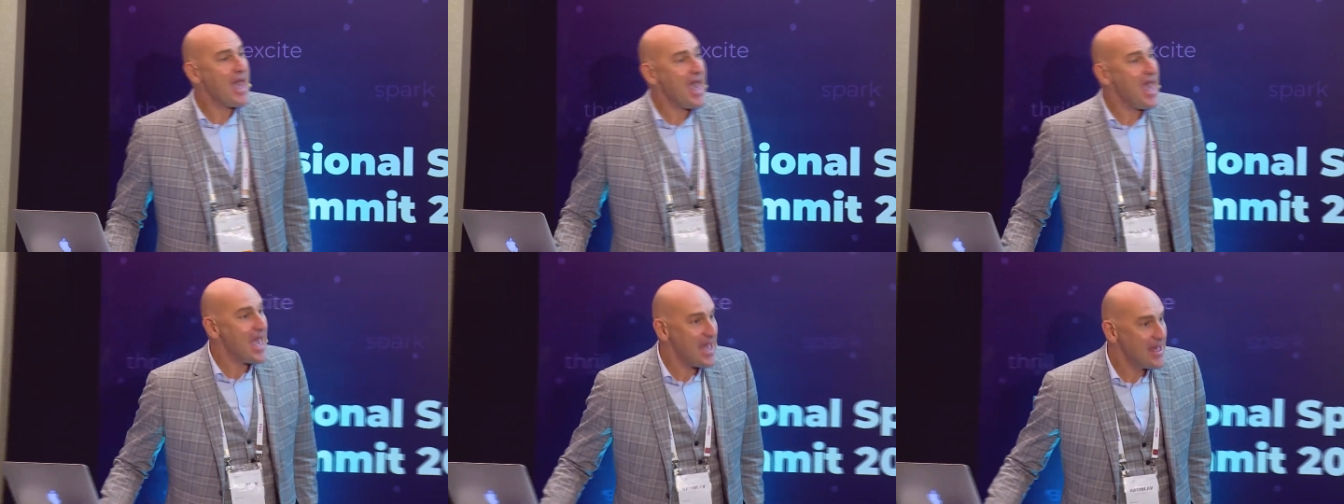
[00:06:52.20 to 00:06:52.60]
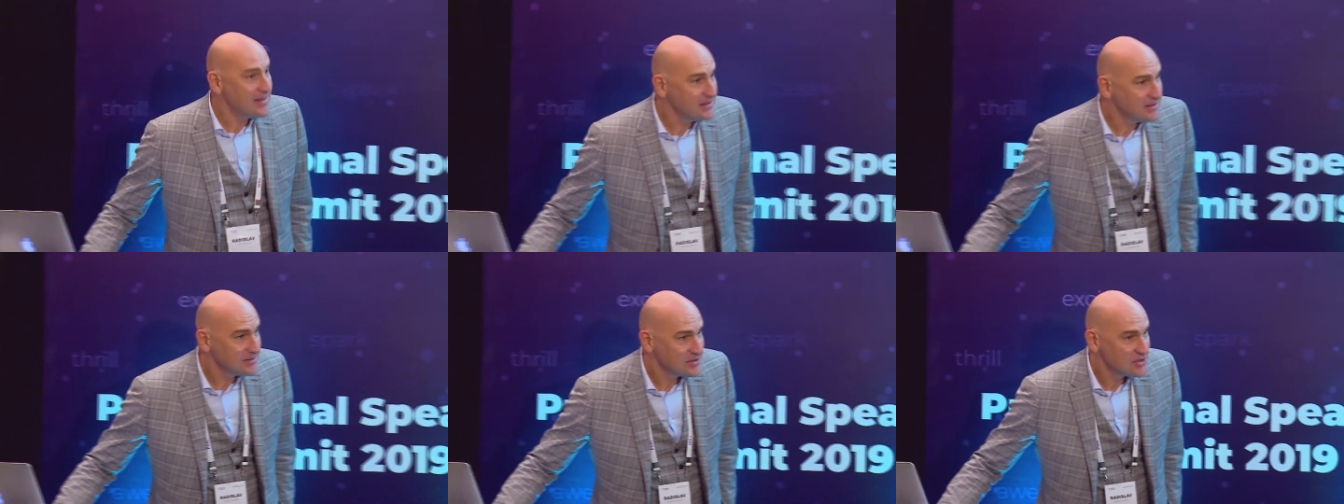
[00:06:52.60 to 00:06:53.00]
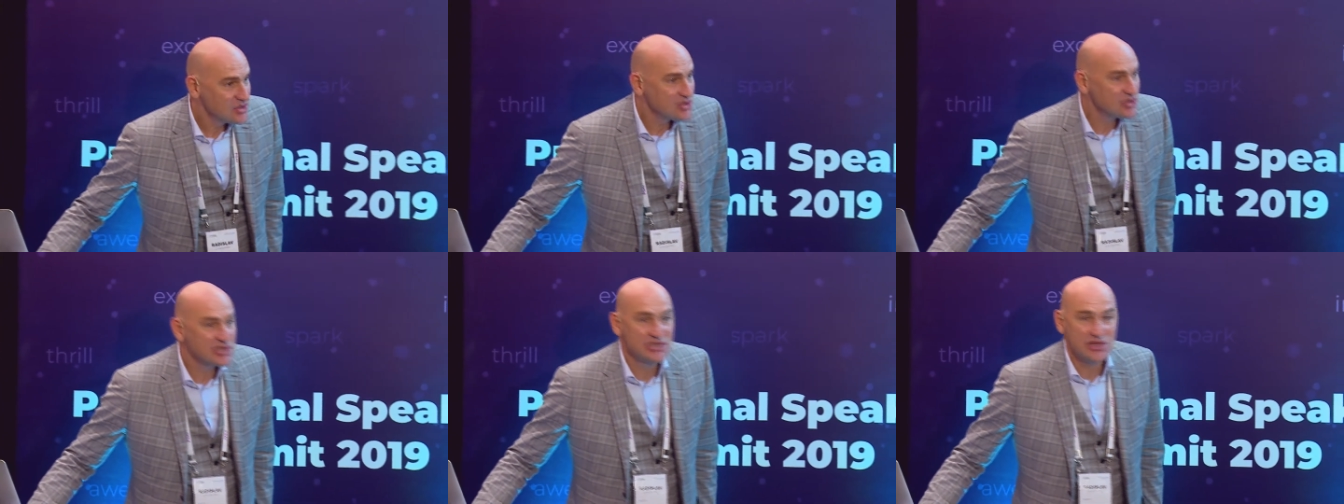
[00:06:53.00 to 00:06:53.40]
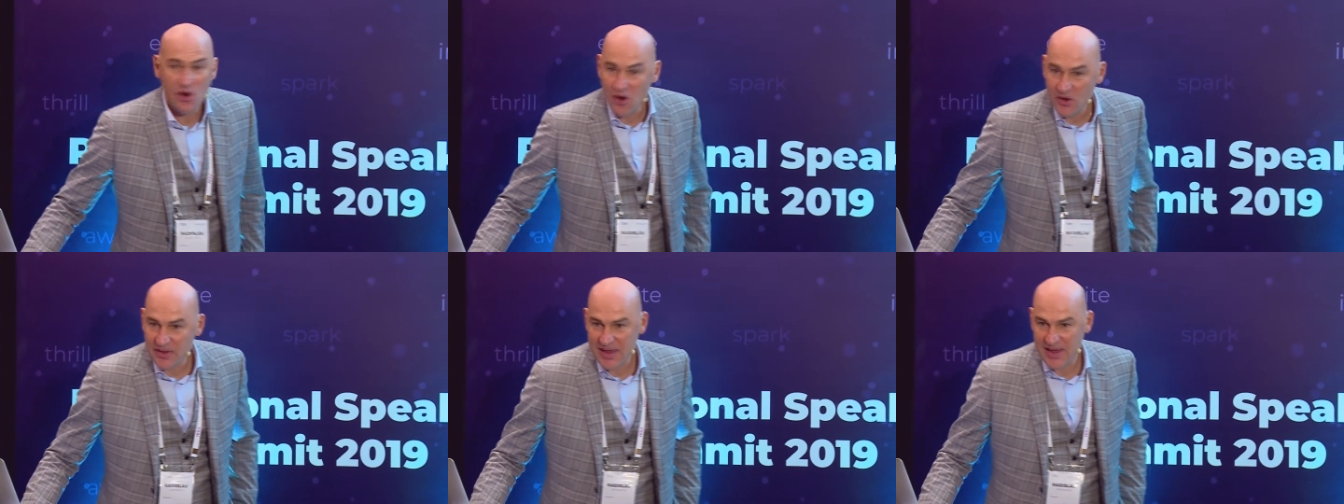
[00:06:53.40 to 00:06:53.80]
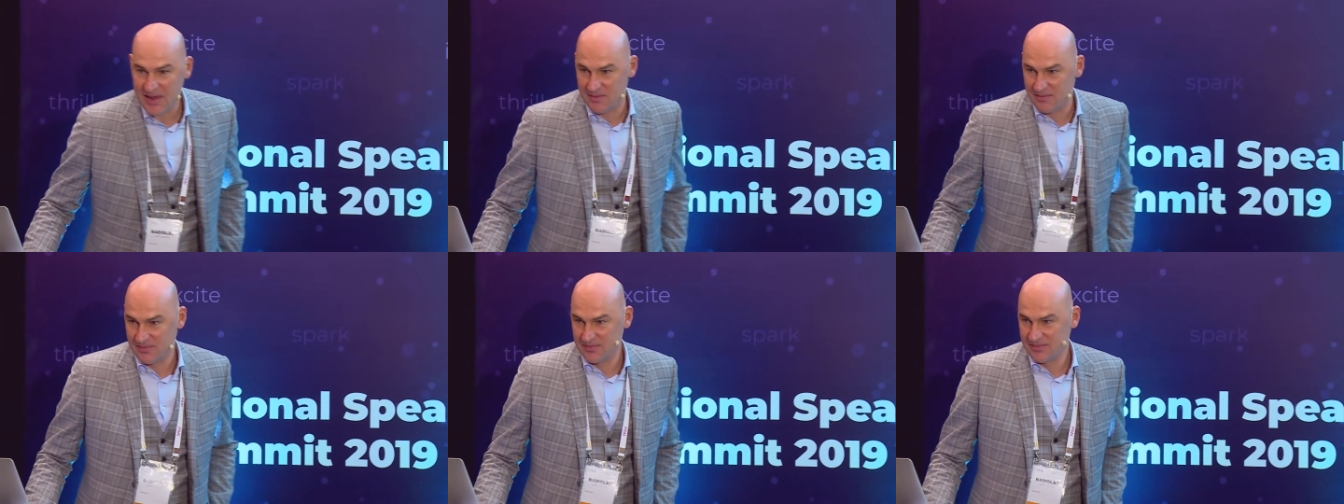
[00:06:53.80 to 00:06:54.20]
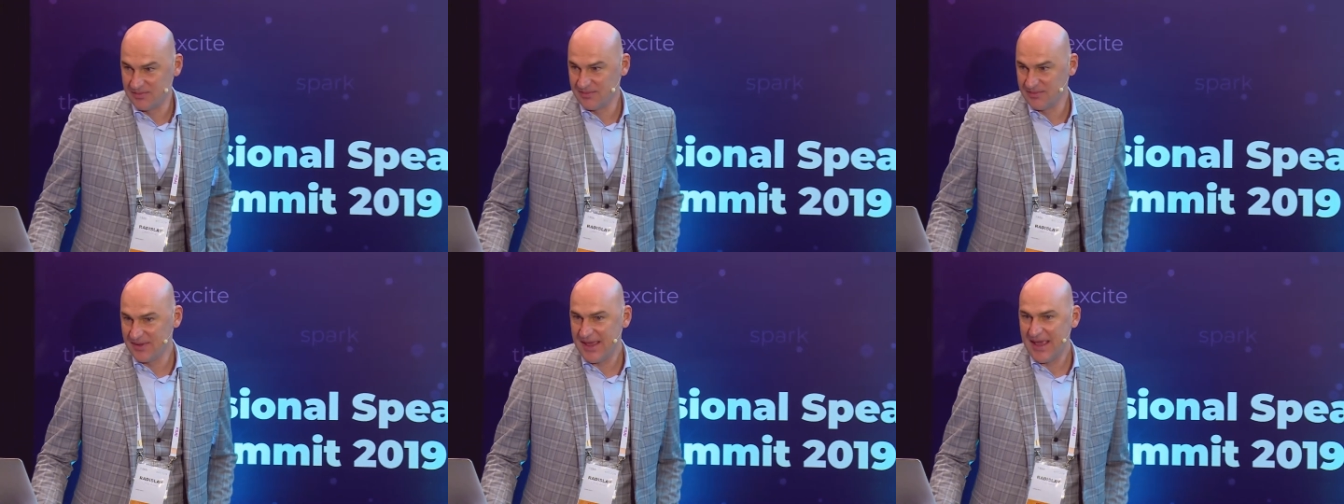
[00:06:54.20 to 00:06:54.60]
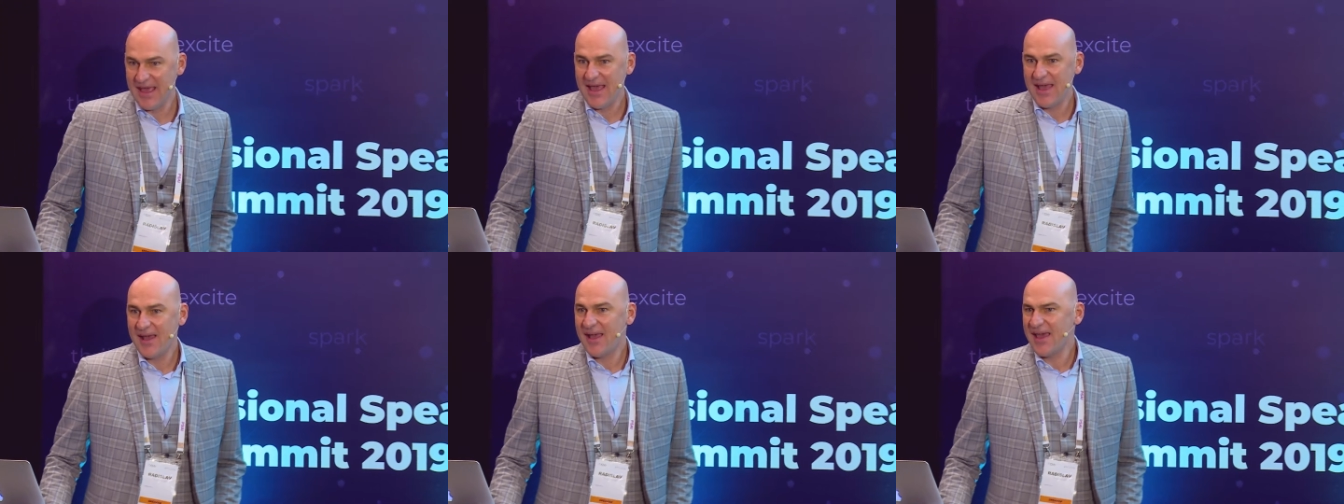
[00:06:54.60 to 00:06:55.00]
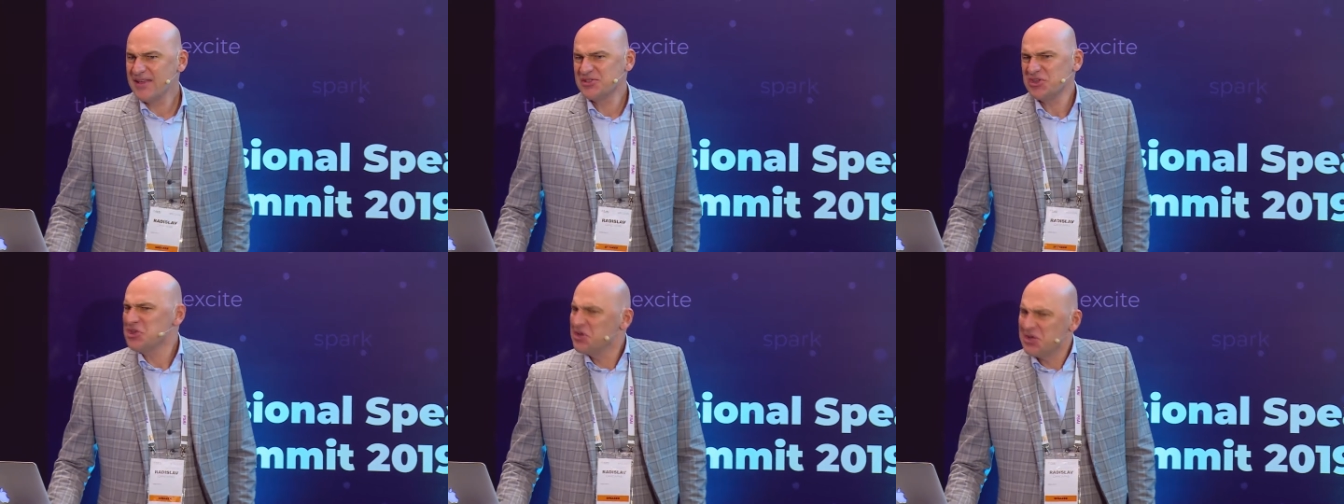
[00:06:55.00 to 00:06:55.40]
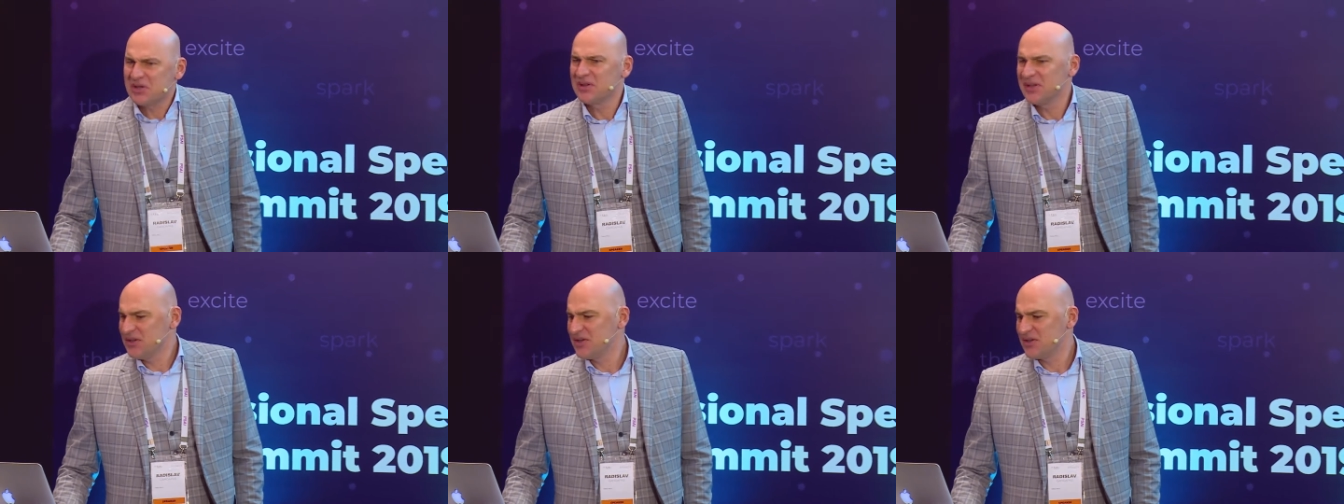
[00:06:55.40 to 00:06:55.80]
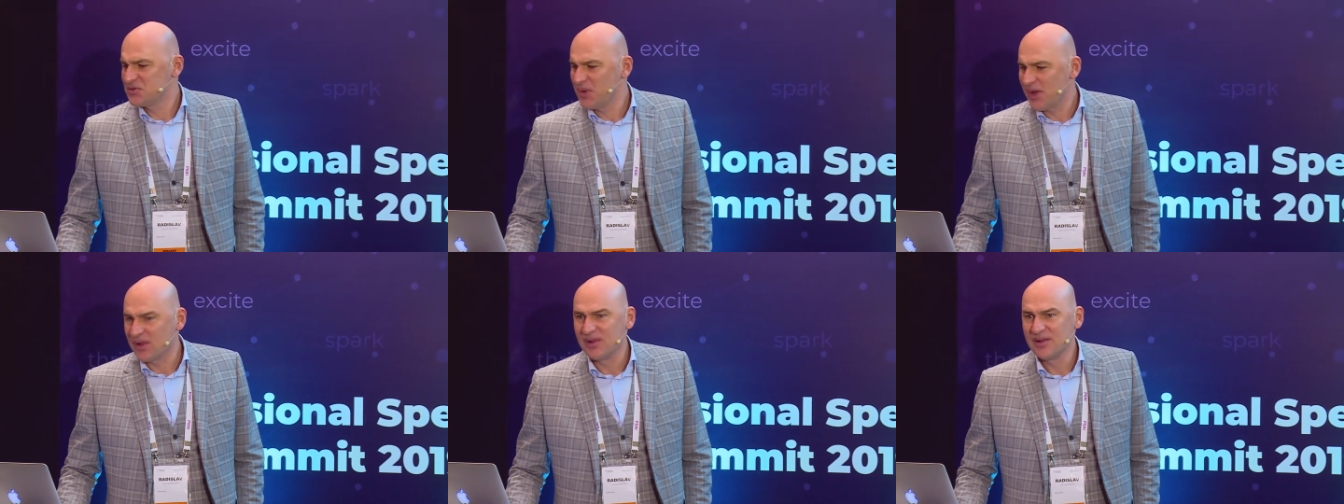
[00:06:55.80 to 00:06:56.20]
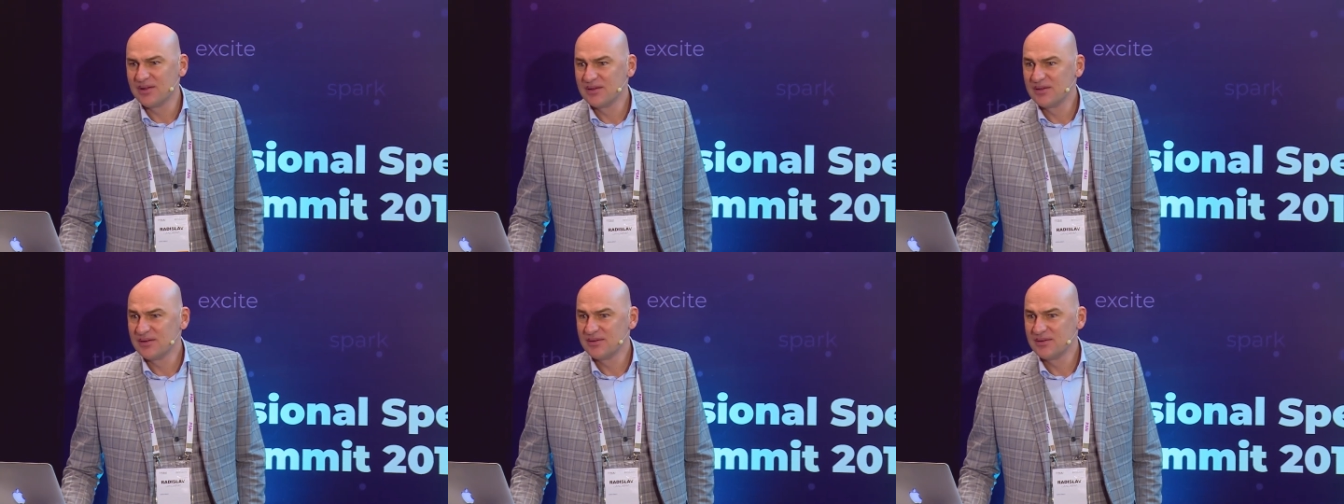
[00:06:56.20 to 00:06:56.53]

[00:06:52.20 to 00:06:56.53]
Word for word: And surname as Little India as well.